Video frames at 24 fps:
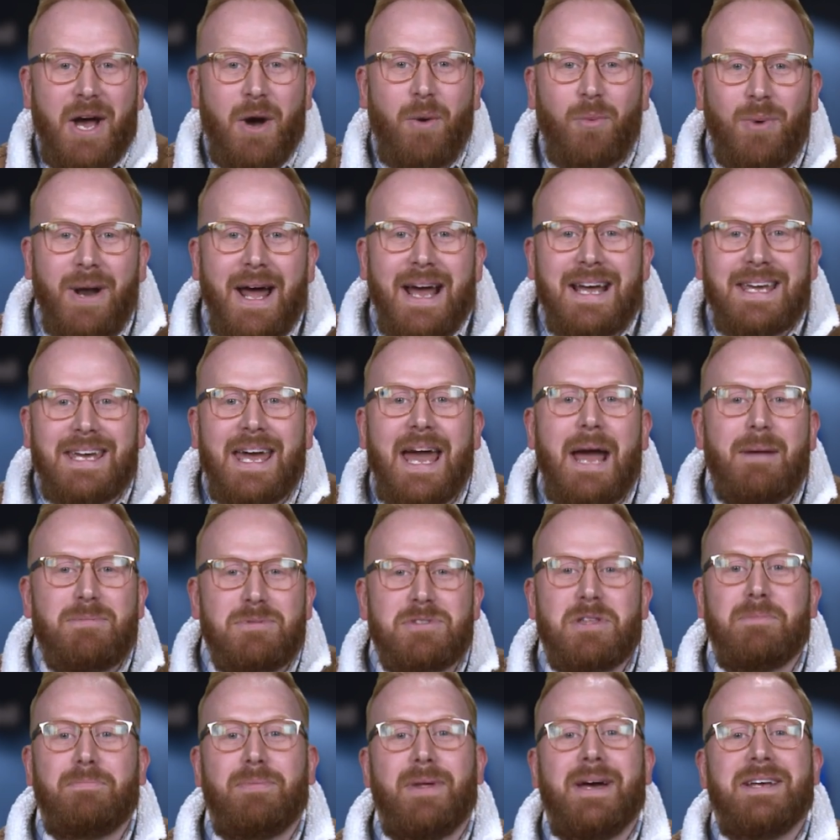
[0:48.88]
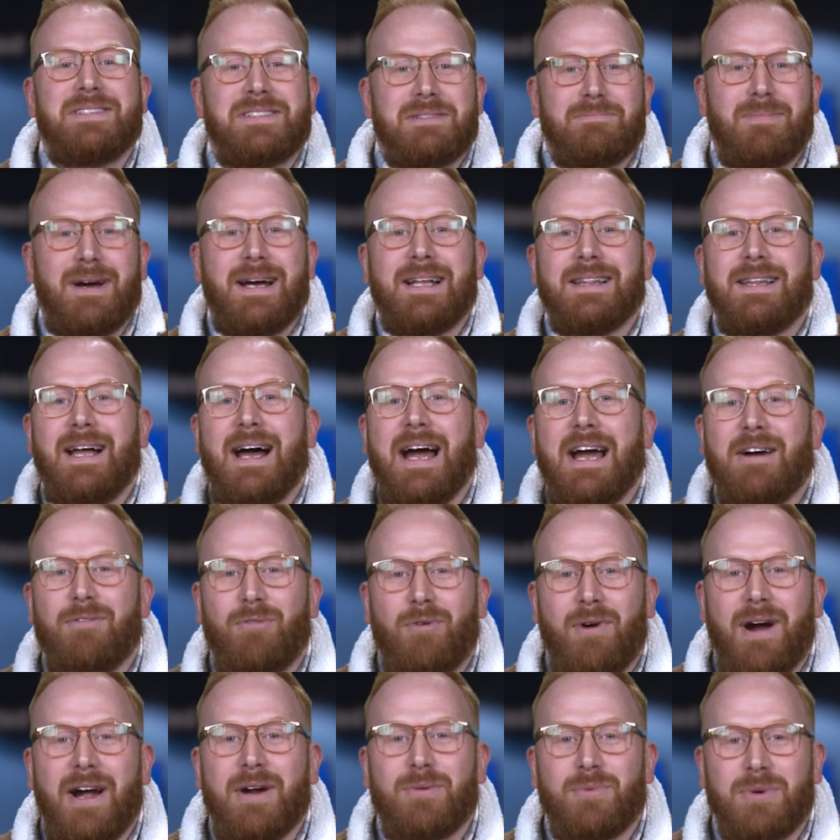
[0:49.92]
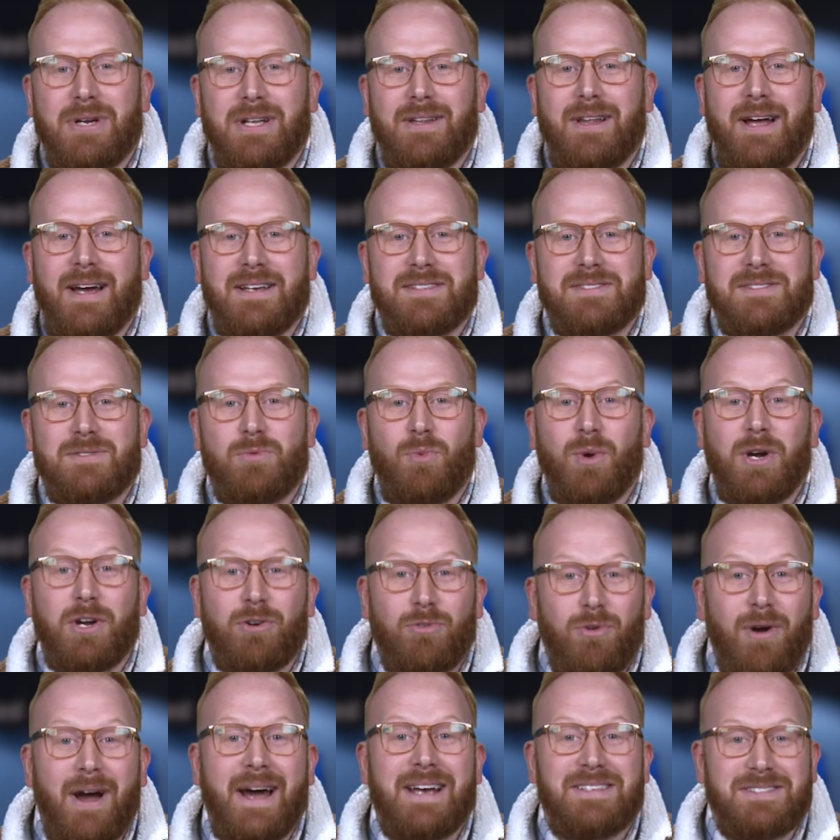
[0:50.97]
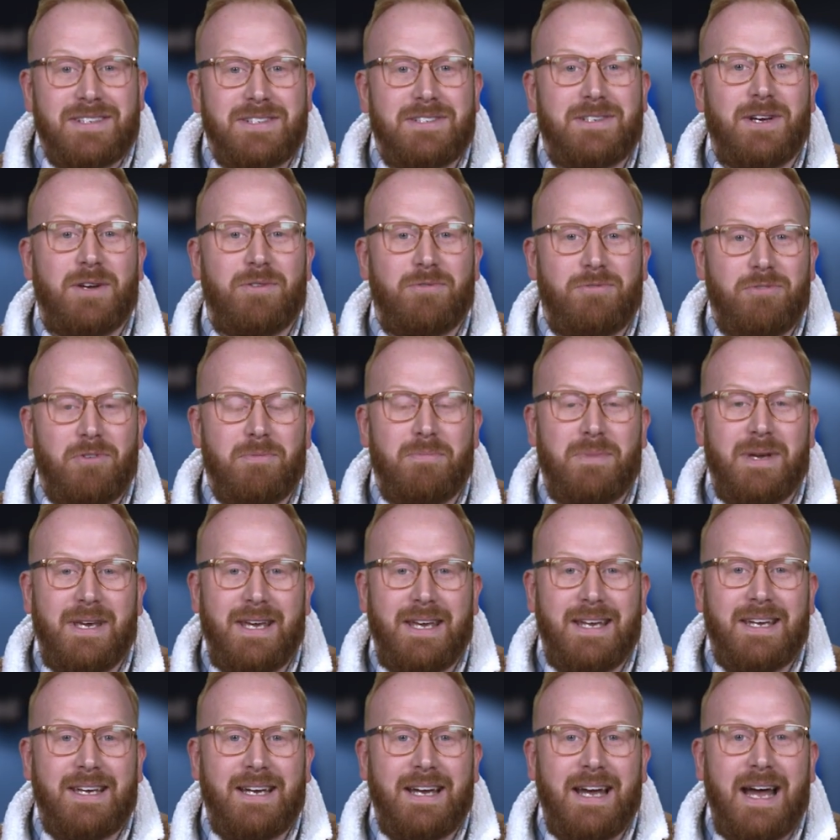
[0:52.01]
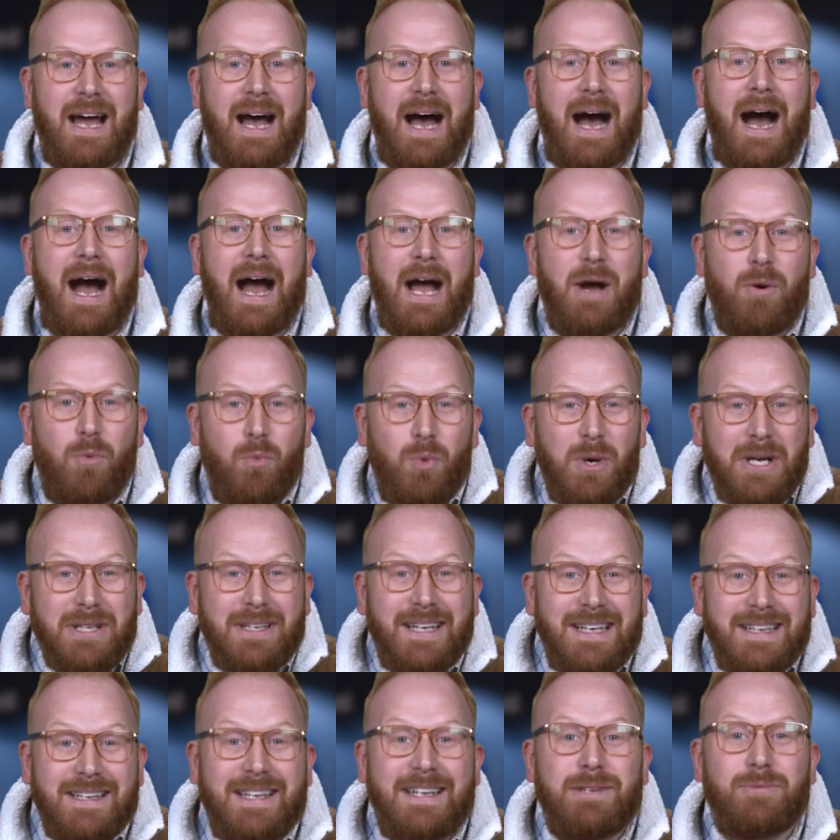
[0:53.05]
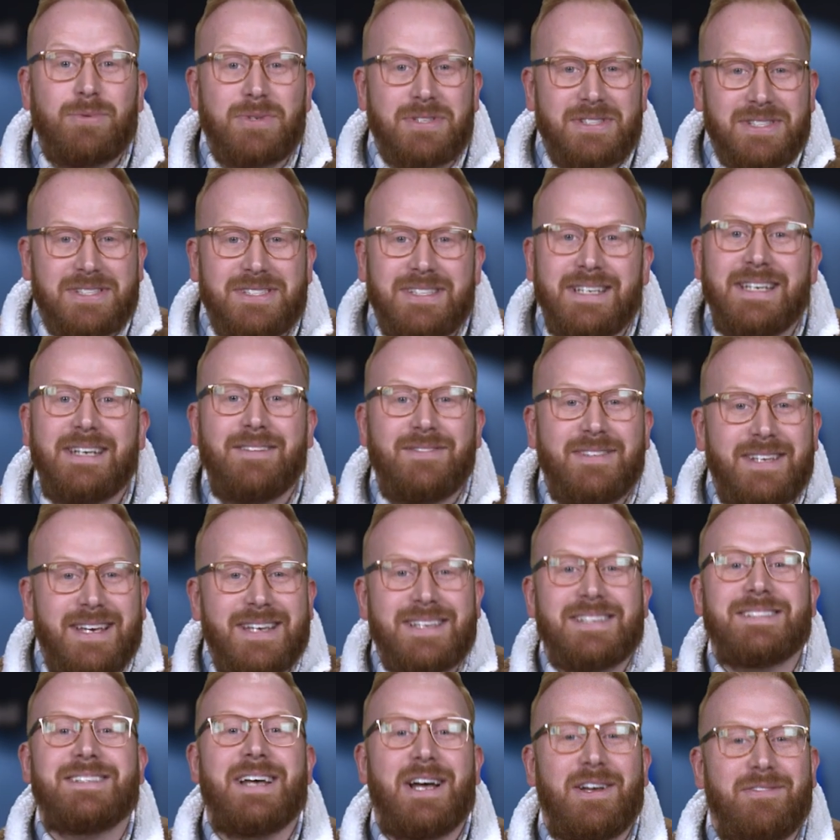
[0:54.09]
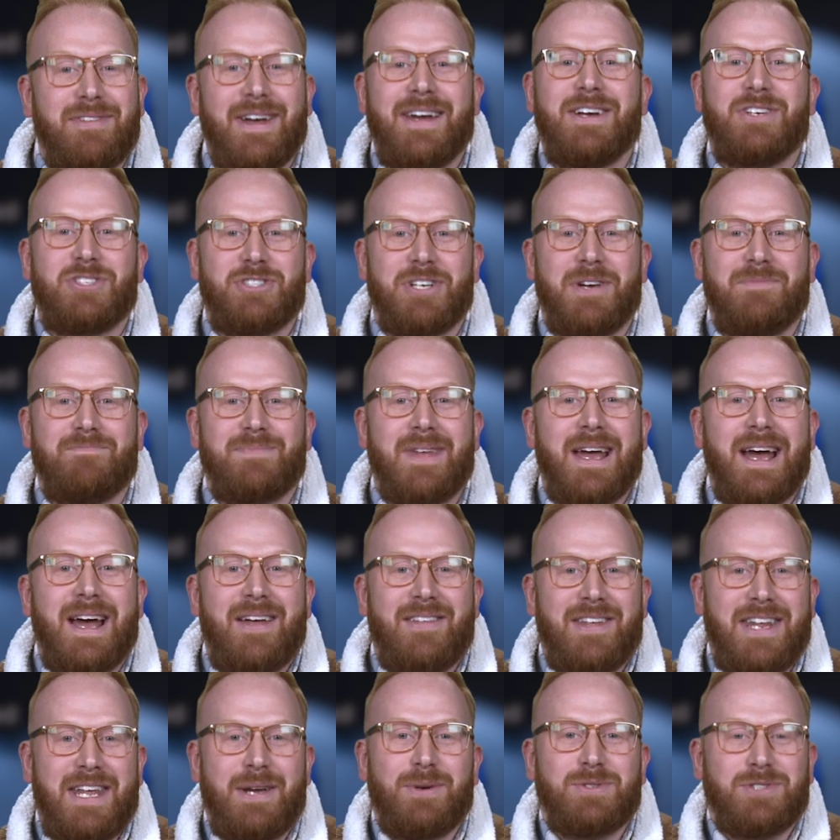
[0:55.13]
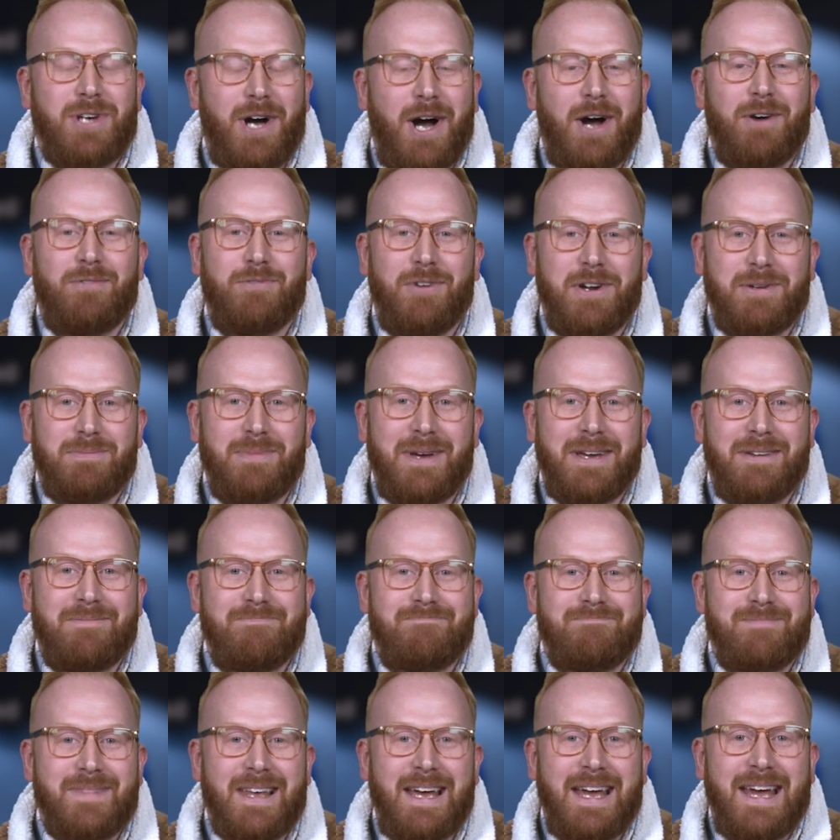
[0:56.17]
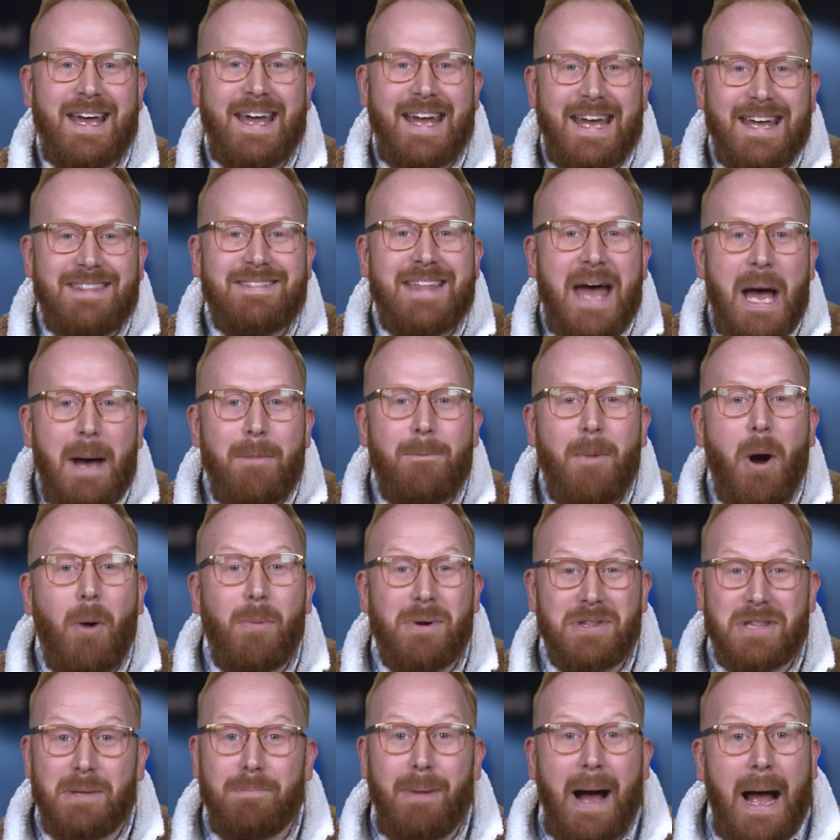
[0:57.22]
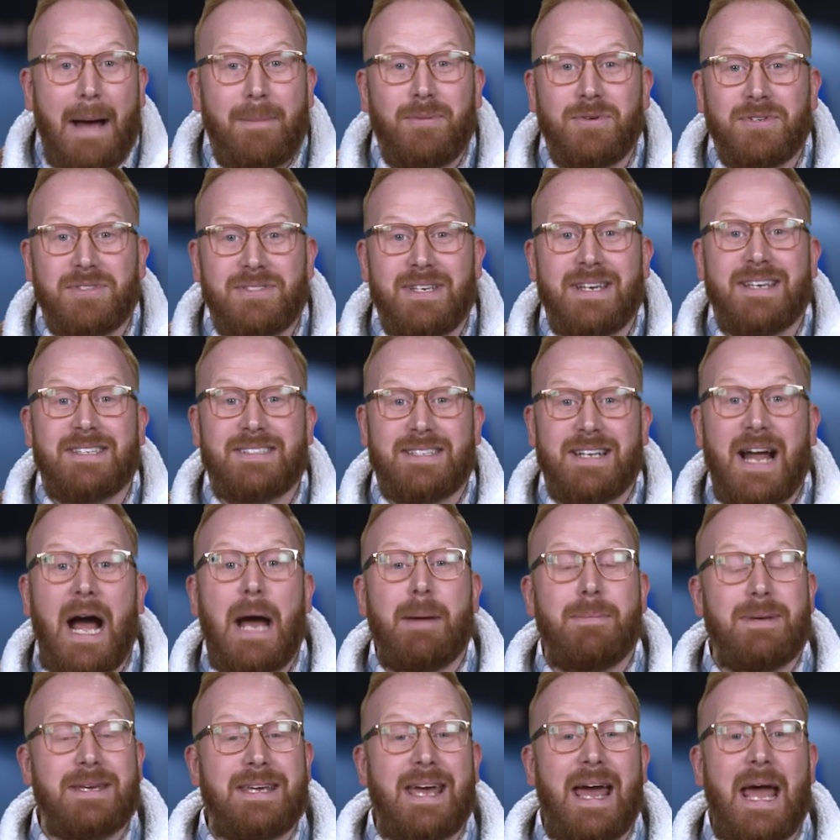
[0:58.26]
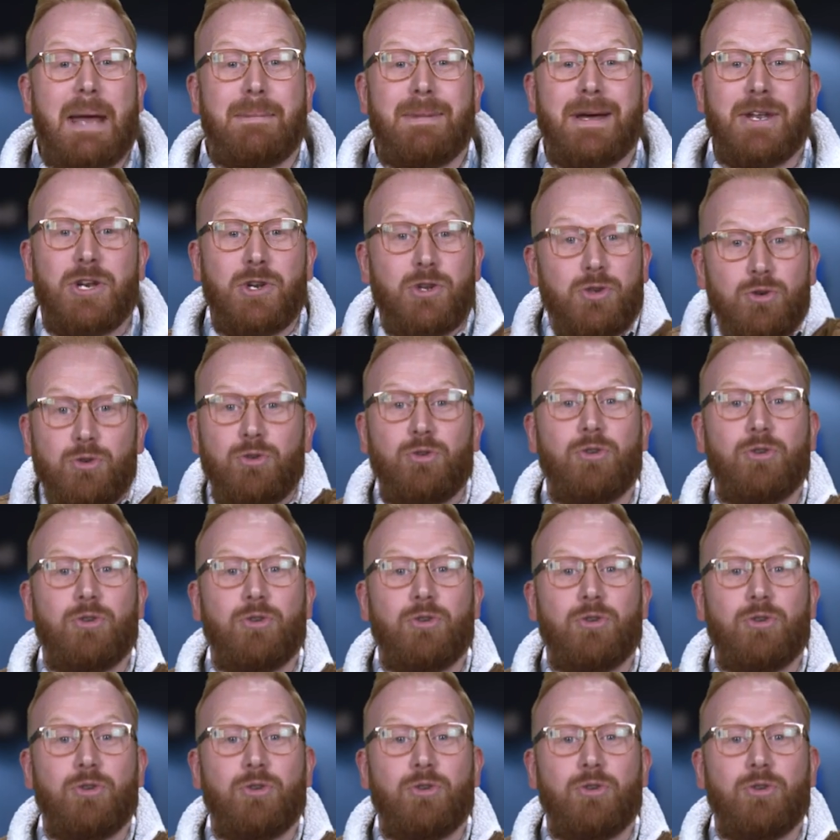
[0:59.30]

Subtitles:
When I came to the place in my life where I realized what Christ had done for me, I willingly received his salvation that he was offering me. In that moment, the Bible says that I became a new